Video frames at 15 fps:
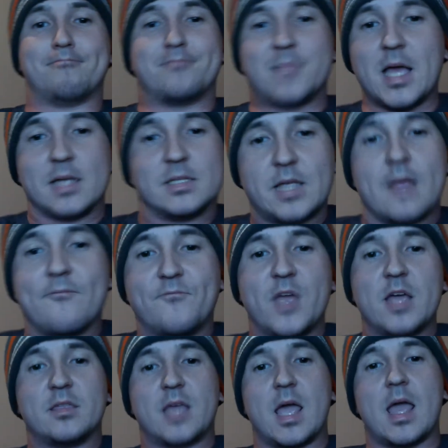That same
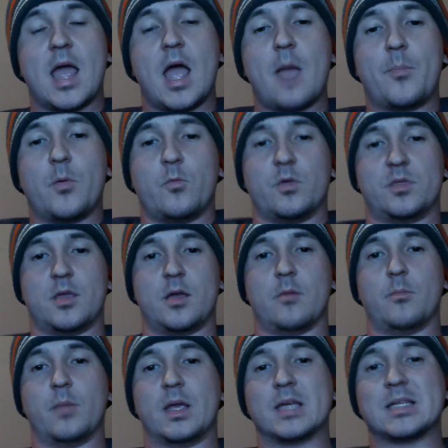faith can't happen with them,
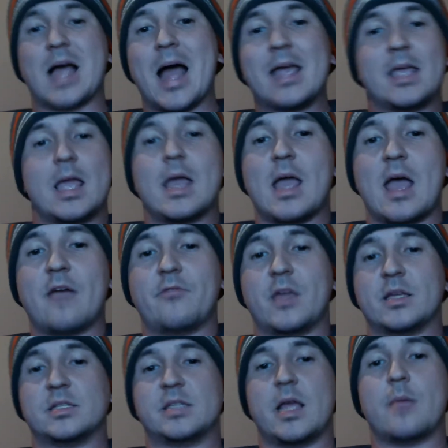because I can't have that
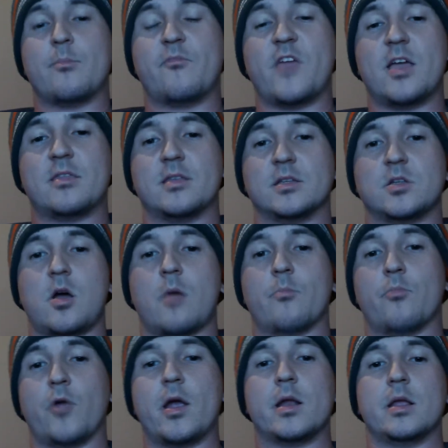same faith in Tom
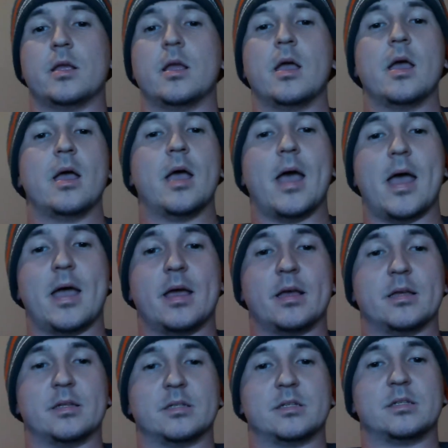Brady
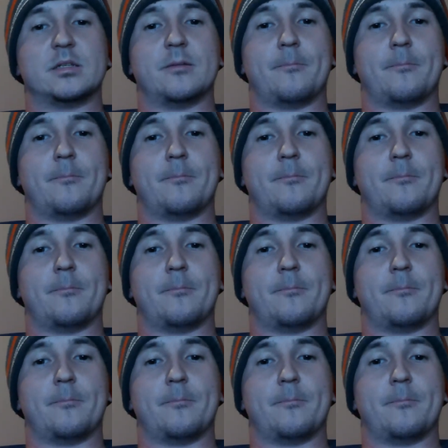as